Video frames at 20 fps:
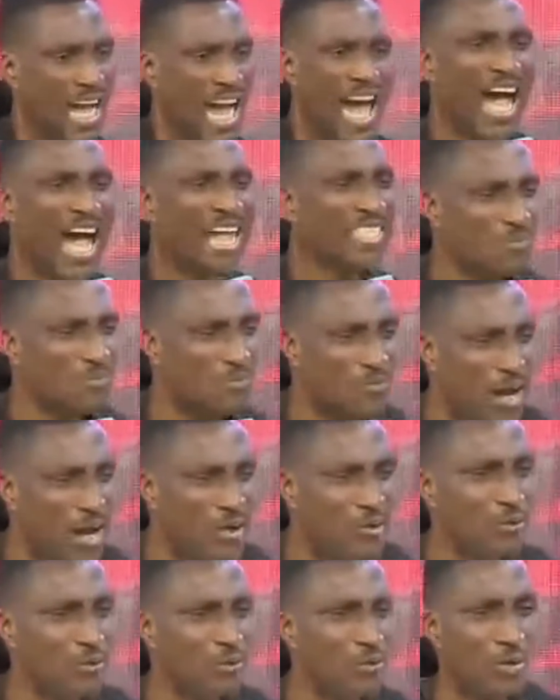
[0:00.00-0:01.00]
add
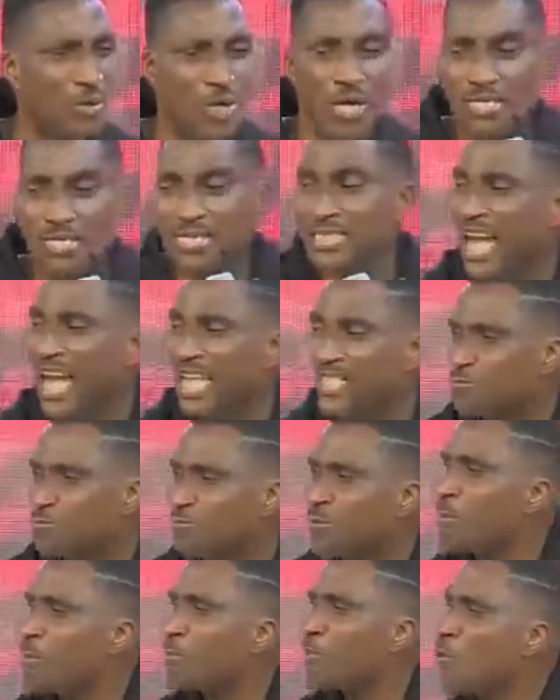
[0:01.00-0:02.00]
value that
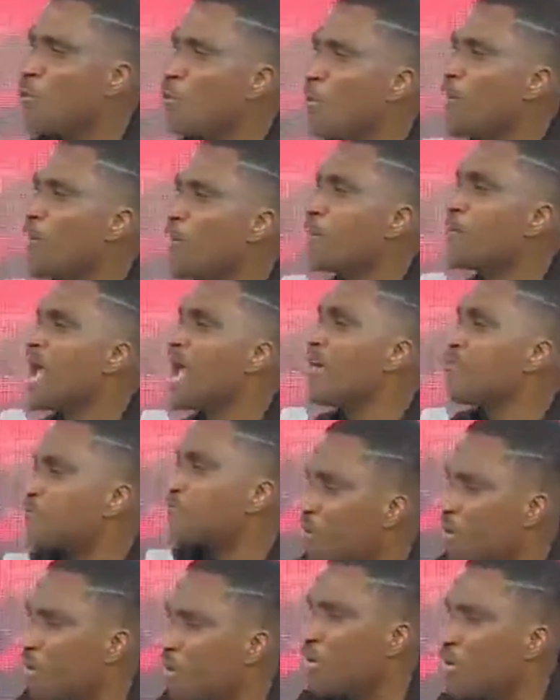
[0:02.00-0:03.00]
people will pay
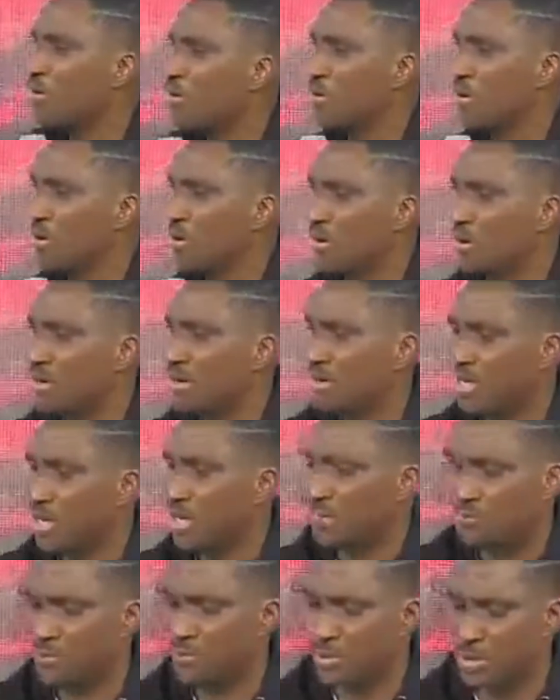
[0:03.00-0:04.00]
for.
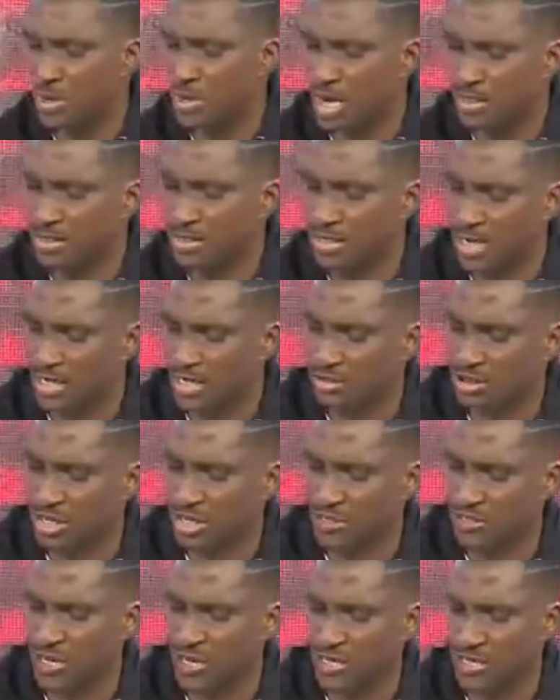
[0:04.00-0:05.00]
Abro and their
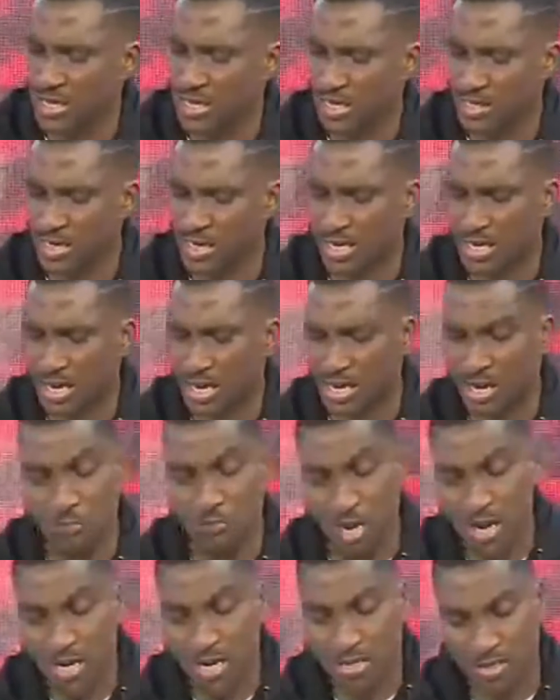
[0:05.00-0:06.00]
shatalia dakara.
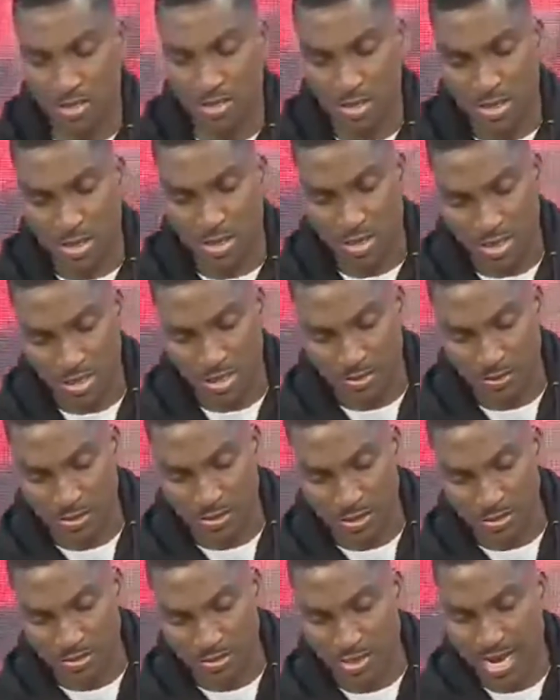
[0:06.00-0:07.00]
Well, it's the
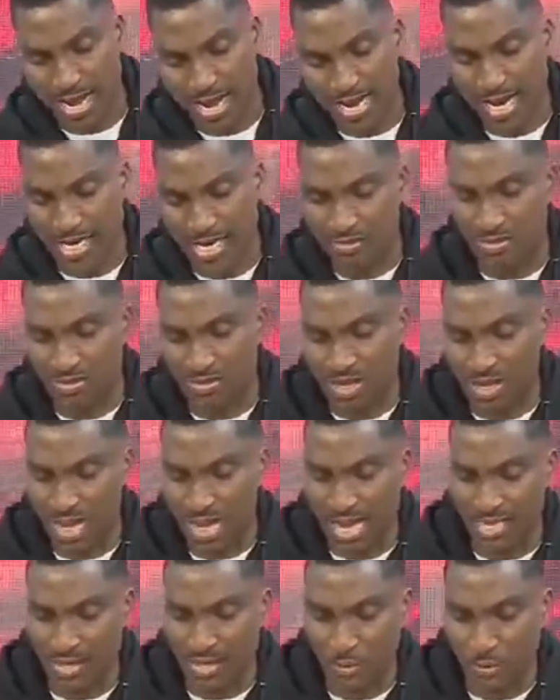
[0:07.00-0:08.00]
reason I can say
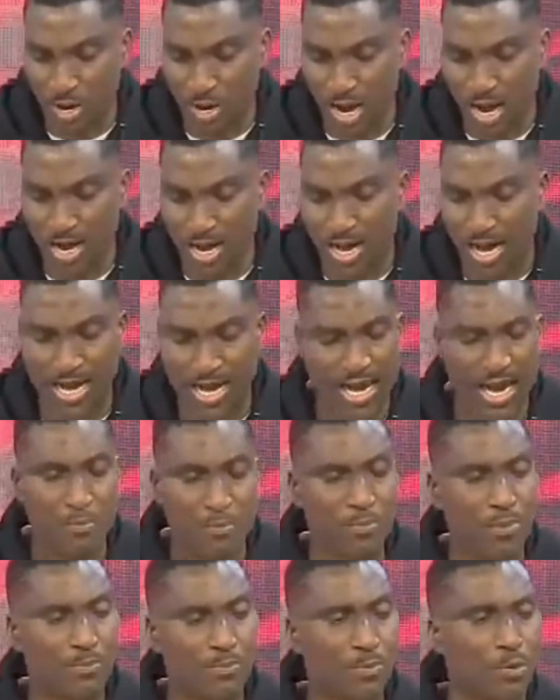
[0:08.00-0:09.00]
anywhere I
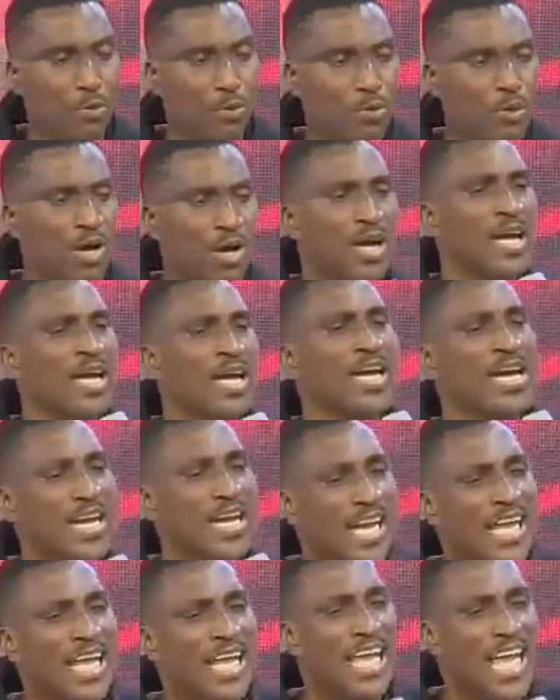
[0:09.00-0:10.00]
can't be broke.
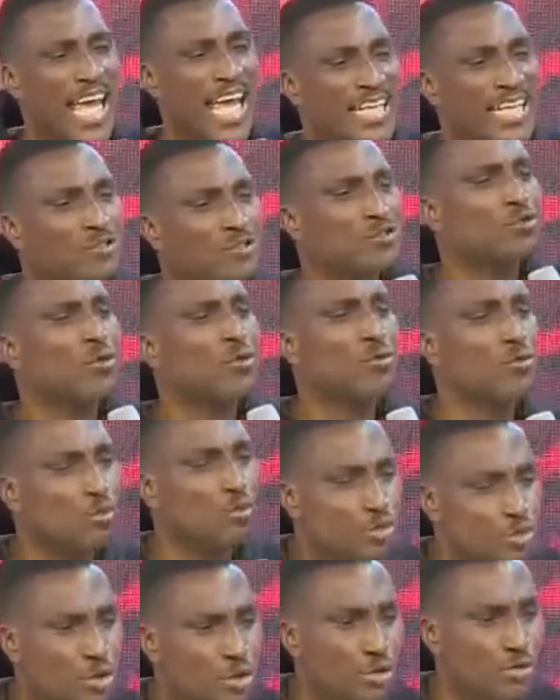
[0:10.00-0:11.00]
Create
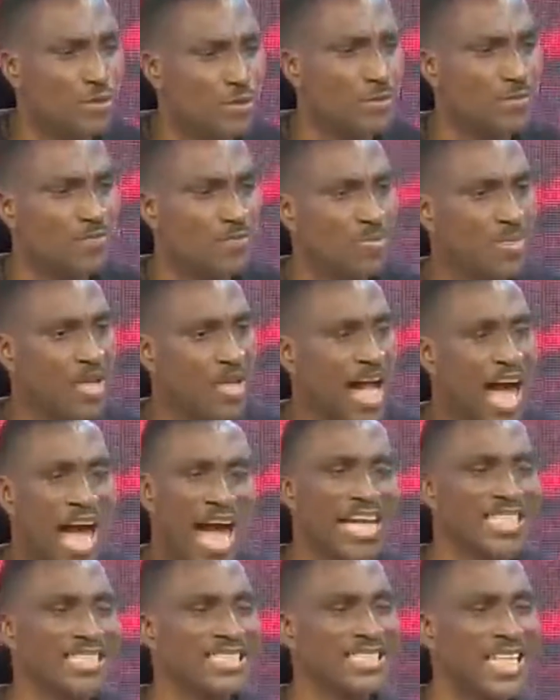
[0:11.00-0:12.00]
solutions.
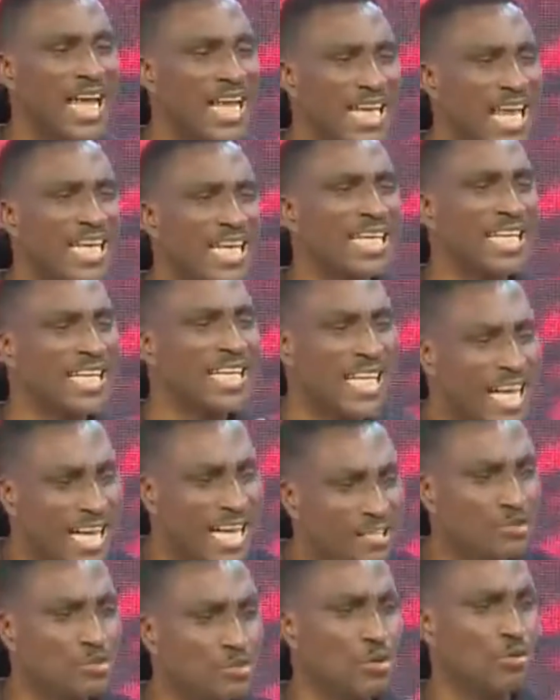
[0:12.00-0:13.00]
I daily
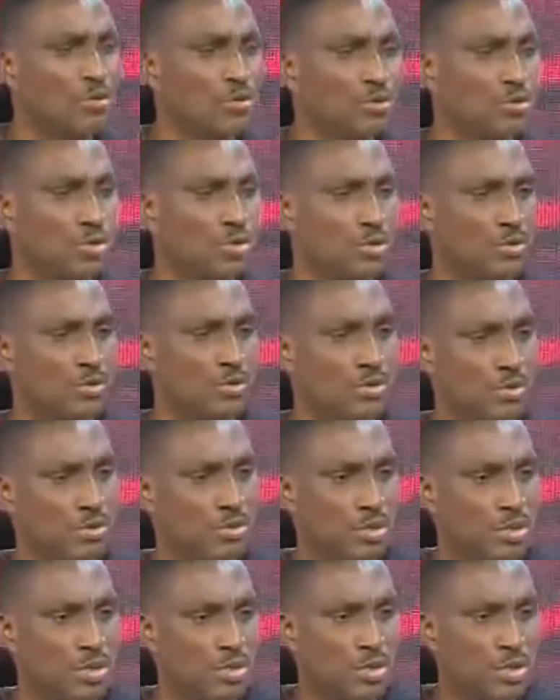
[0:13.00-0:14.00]
create solutions
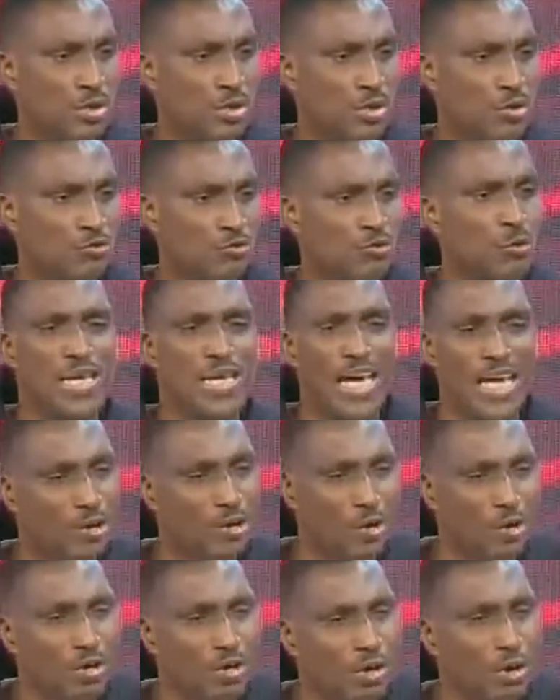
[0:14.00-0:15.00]
to the
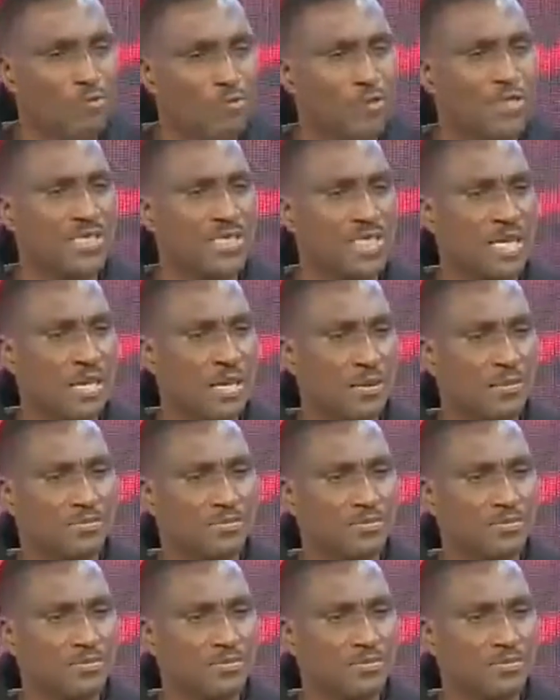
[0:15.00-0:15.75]
glory of his name.